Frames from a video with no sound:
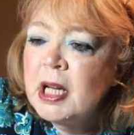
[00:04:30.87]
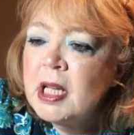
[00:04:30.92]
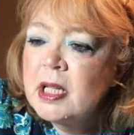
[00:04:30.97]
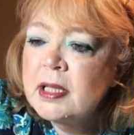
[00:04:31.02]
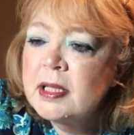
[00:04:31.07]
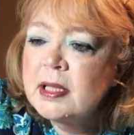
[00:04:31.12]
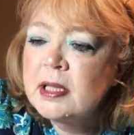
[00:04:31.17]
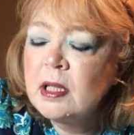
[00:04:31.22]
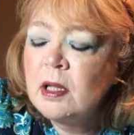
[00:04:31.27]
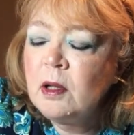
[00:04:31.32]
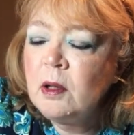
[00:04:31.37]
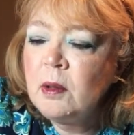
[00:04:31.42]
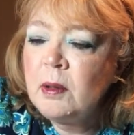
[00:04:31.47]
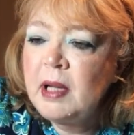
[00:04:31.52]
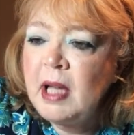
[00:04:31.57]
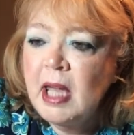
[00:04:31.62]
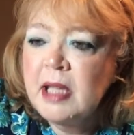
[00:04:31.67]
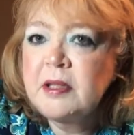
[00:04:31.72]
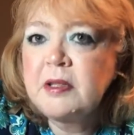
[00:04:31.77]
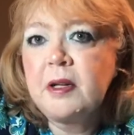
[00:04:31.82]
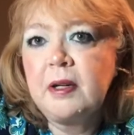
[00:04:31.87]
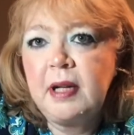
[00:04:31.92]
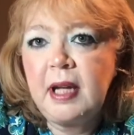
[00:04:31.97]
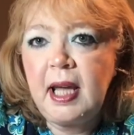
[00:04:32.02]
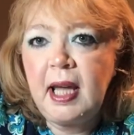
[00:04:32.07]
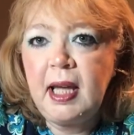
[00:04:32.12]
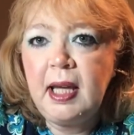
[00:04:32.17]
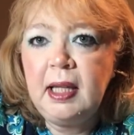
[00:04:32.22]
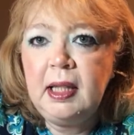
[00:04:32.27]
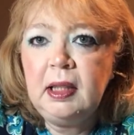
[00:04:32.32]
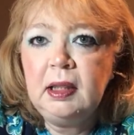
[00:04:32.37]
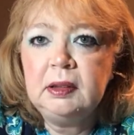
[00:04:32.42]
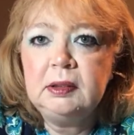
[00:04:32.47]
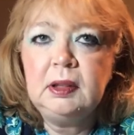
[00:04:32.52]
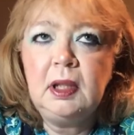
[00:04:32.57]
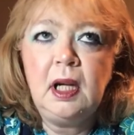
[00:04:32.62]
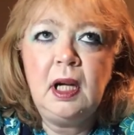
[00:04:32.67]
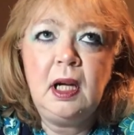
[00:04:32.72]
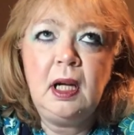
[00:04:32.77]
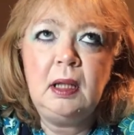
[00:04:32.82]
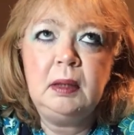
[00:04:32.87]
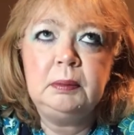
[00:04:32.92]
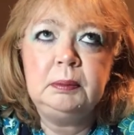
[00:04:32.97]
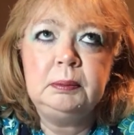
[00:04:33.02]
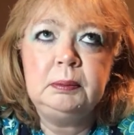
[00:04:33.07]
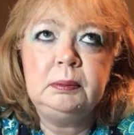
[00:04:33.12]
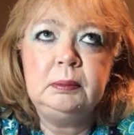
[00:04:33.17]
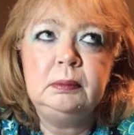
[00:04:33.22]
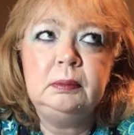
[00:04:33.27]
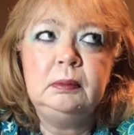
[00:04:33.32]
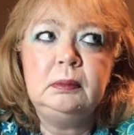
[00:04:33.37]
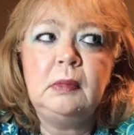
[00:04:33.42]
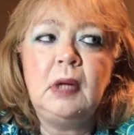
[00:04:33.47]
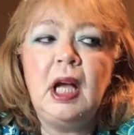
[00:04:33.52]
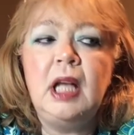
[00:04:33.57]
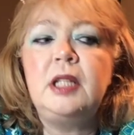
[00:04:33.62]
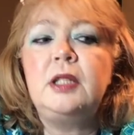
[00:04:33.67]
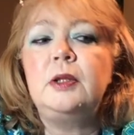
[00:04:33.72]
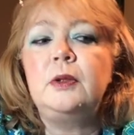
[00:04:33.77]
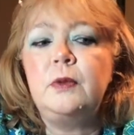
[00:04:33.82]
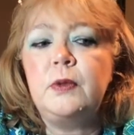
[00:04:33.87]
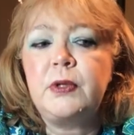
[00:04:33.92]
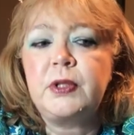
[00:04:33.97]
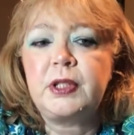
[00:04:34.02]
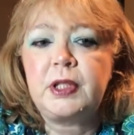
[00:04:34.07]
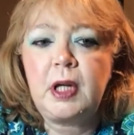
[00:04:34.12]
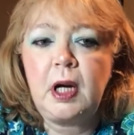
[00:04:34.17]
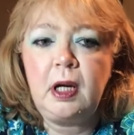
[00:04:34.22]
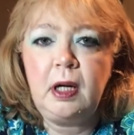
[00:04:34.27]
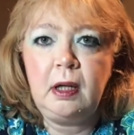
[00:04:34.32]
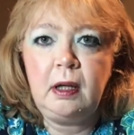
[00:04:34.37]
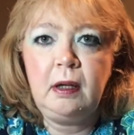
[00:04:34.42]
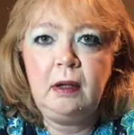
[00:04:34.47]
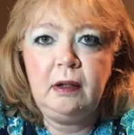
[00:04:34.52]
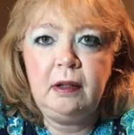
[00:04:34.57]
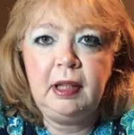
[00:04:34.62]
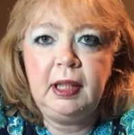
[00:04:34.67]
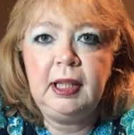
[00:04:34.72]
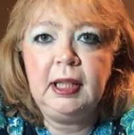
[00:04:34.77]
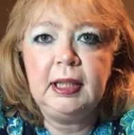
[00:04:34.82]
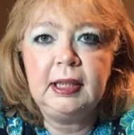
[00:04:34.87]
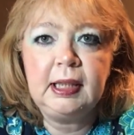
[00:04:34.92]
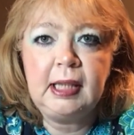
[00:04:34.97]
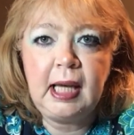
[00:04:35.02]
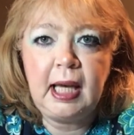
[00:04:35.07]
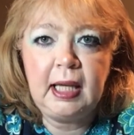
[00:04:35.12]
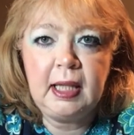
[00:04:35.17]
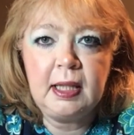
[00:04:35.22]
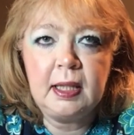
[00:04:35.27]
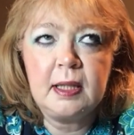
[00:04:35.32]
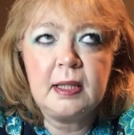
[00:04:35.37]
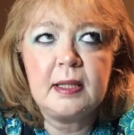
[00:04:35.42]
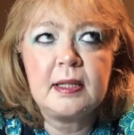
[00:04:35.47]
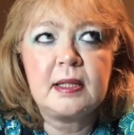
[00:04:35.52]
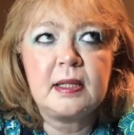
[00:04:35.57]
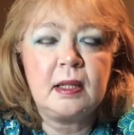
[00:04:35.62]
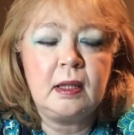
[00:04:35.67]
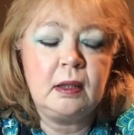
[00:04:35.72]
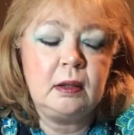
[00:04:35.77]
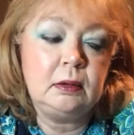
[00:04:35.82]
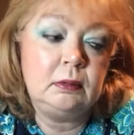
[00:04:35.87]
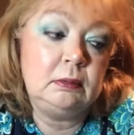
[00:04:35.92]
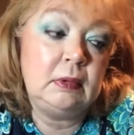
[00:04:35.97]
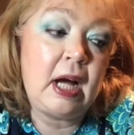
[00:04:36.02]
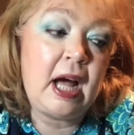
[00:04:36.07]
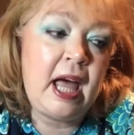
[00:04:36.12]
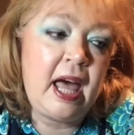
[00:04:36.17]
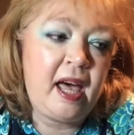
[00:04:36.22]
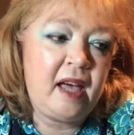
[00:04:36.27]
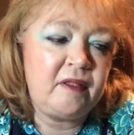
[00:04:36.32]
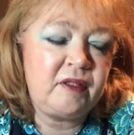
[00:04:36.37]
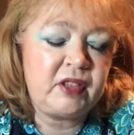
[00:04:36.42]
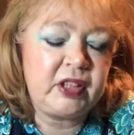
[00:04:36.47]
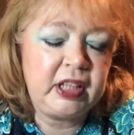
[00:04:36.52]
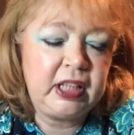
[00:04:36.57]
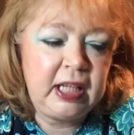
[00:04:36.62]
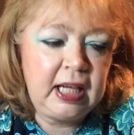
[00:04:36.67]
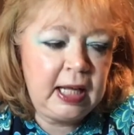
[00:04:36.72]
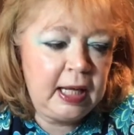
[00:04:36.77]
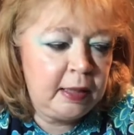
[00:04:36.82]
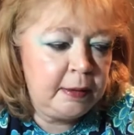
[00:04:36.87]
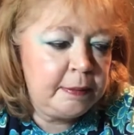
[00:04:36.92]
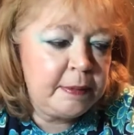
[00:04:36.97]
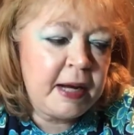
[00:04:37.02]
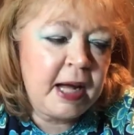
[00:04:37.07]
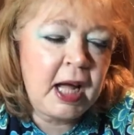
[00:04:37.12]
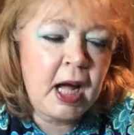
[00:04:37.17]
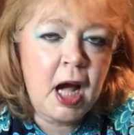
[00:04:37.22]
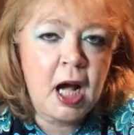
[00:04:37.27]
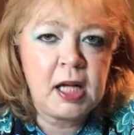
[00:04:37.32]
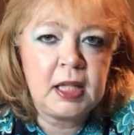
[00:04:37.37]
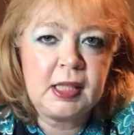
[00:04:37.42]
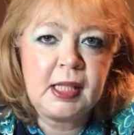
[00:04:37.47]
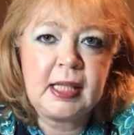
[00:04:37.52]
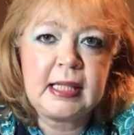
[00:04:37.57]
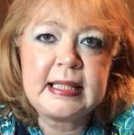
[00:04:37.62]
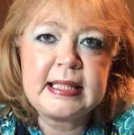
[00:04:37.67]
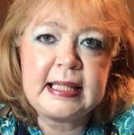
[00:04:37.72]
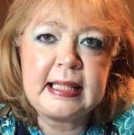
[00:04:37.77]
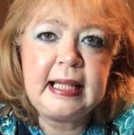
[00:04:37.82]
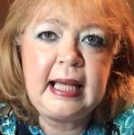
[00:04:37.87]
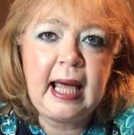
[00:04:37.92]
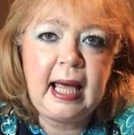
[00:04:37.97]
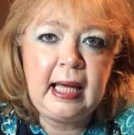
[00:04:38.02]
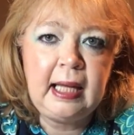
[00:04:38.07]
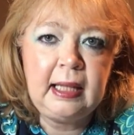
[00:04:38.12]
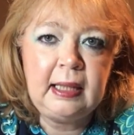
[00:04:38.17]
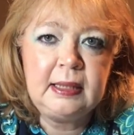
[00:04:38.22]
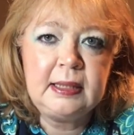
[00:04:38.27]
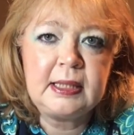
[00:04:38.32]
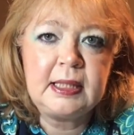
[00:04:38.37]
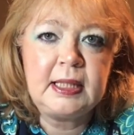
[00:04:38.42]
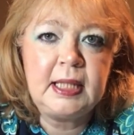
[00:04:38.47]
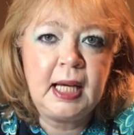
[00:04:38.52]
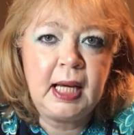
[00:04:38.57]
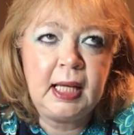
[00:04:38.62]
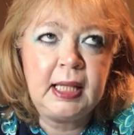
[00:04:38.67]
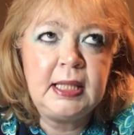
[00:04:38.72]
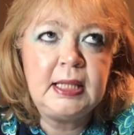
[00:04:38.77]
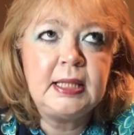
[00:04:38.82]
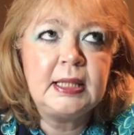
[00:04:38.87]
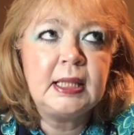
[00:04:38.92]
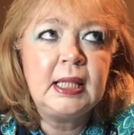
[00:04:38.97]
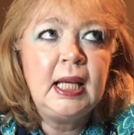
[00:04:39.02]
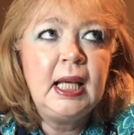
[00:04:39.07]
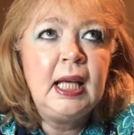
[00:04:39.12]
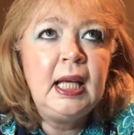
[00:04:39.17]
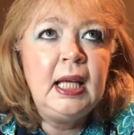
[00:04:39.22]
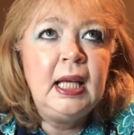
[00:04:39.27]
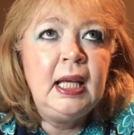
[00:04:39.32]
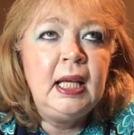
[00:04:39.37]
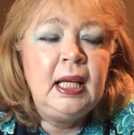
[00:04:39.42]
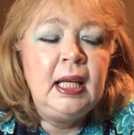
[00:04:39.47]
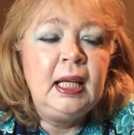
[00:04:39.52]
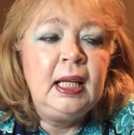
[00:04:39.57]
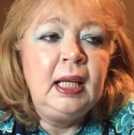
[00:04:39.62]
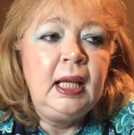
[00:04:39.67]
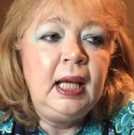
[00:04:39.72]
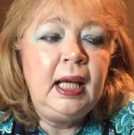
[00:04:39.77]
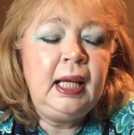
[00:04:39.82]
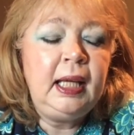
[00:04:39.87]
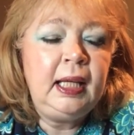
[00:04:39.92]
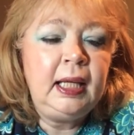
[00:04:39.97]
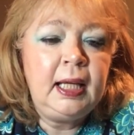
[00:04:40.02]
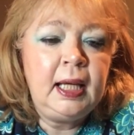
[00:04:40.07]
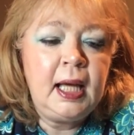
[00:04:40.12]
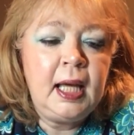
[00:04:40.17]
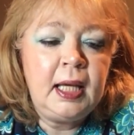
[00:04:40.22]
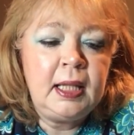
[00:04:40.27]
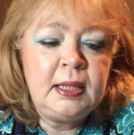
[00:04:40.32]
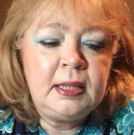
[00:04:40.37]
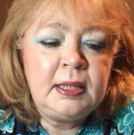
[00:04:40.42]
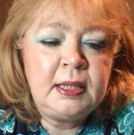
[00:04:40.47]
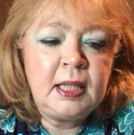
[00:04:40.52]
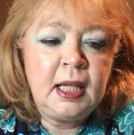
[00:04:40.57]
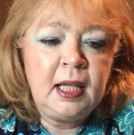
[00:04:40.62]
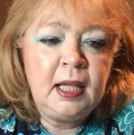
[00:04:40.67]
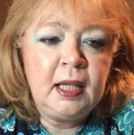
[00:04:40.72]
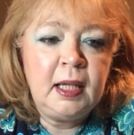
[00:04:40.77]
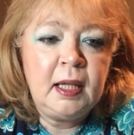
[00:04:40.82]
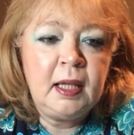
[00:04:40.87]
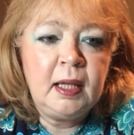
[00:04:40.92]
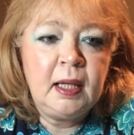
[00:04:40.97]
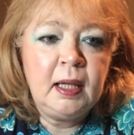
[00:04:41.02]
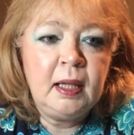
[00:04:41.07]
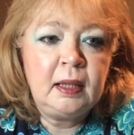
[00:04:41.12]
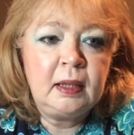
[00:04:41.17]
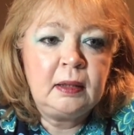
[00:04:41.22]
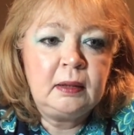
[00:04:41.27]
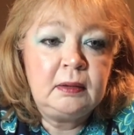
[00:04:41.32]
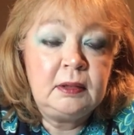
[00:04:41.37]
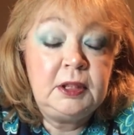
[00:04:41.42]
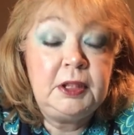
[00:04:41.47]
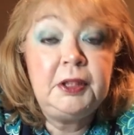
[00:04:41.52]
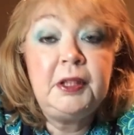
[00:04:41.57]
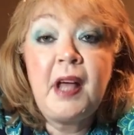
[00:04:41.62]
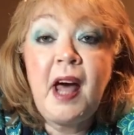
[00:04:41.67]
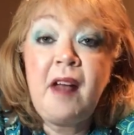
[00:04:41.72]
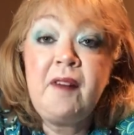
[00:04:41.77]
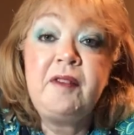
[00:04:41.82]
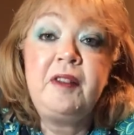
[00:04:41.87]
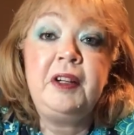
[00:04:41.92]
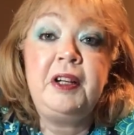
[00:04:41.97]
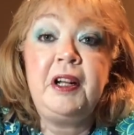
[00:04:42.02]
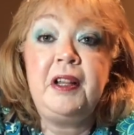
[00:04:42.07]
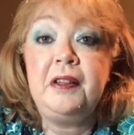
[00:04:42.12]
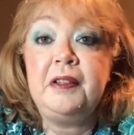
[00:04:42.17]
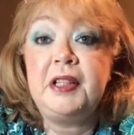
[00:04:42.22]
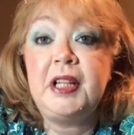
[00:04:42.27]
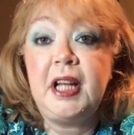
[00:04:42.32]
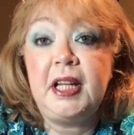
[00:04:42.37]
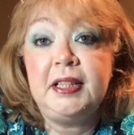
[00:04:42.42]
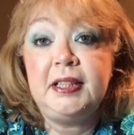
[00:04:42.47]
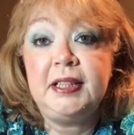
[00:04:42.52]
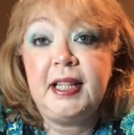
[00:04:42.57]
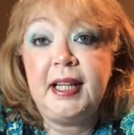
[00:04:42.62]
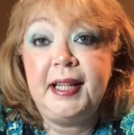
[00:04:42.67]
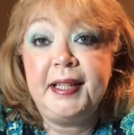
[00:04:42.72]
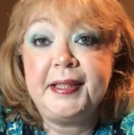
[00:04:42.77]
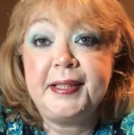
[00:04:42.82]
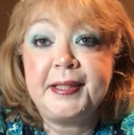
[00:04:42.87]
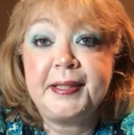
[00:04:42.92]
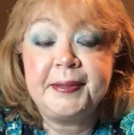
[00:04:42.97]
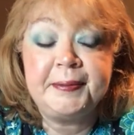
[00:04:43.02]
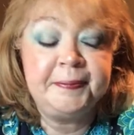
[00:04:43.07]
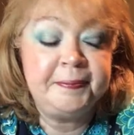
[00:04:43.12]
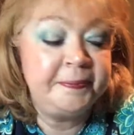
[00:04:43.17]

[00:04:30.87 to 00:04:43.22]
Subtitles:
So yesterday, my tooth started hurting again, so I have to get antibiotics again tonight, and do that for another 10 days.